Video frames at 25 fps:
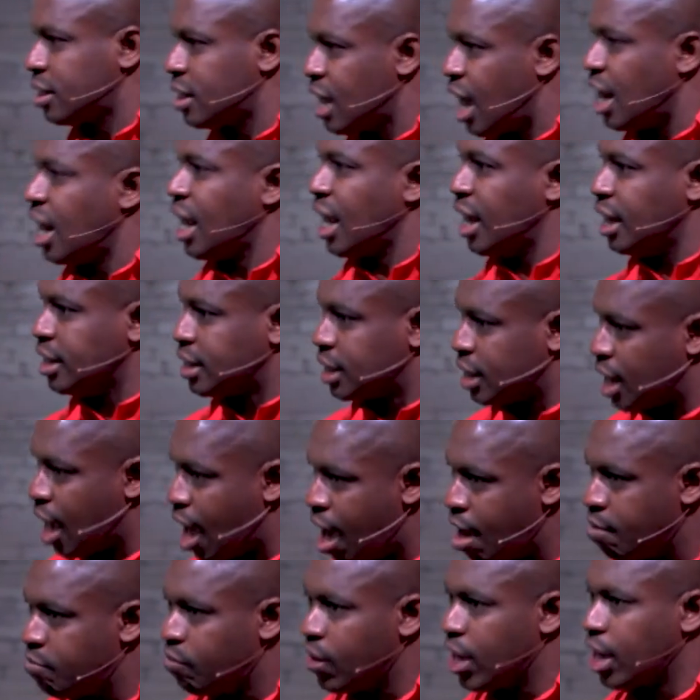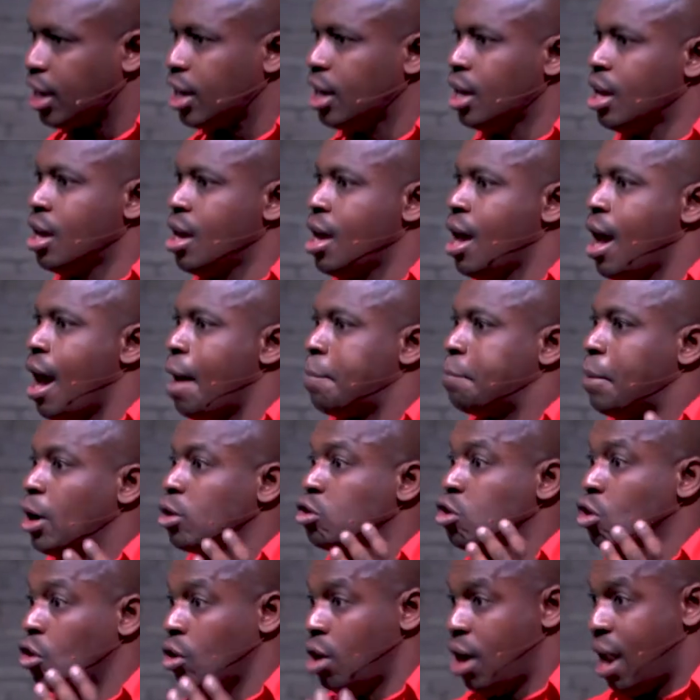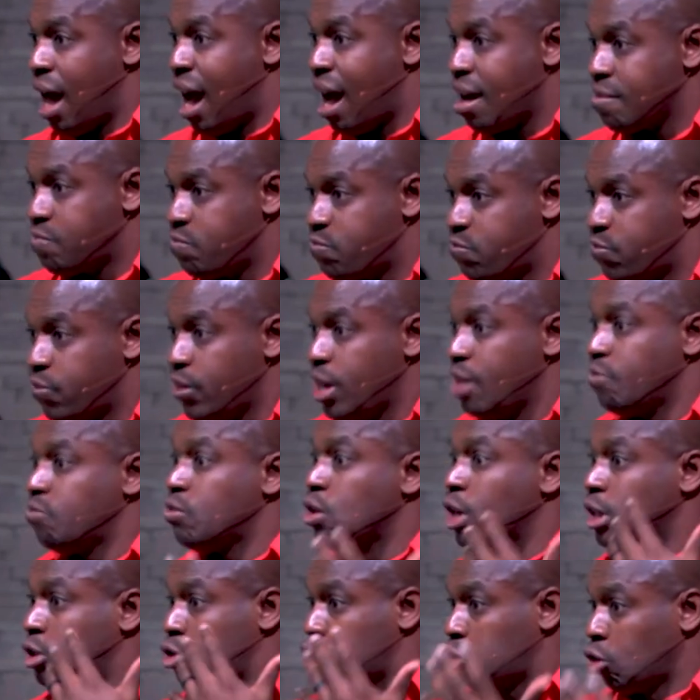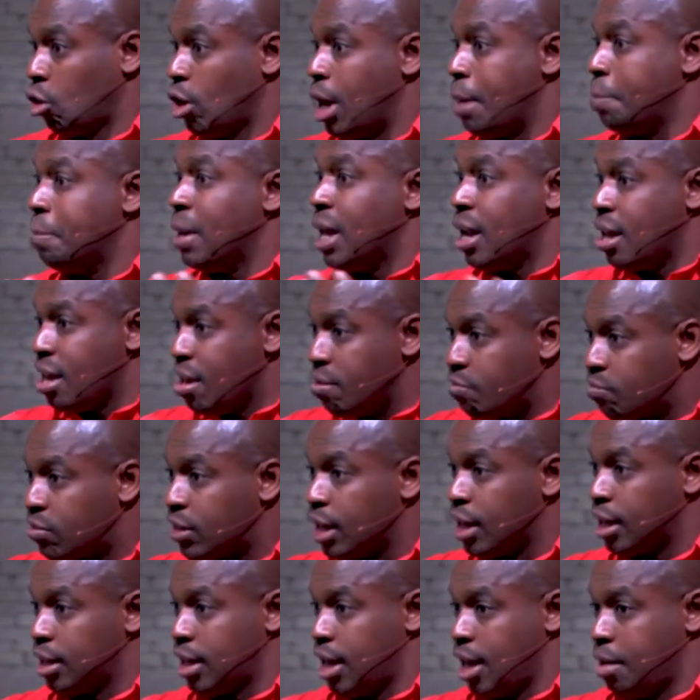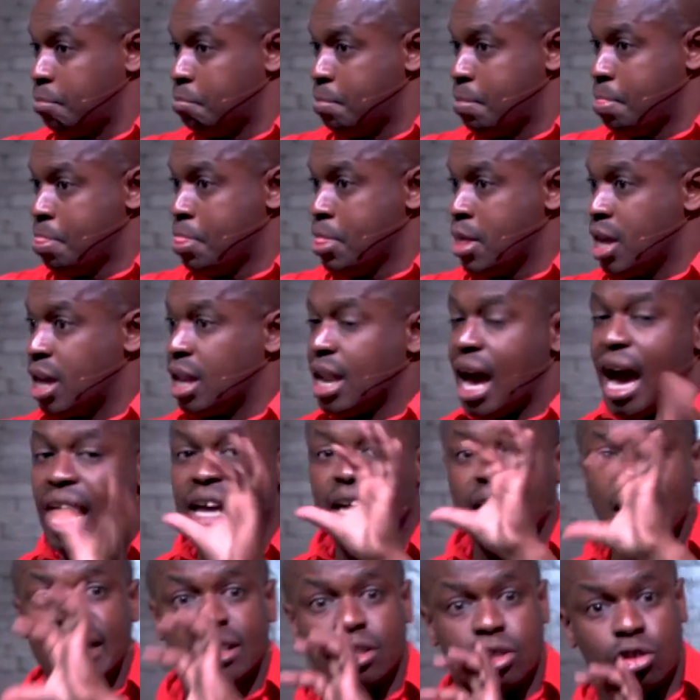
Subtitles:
that he is having upon your life if you truly believed in him. and how he's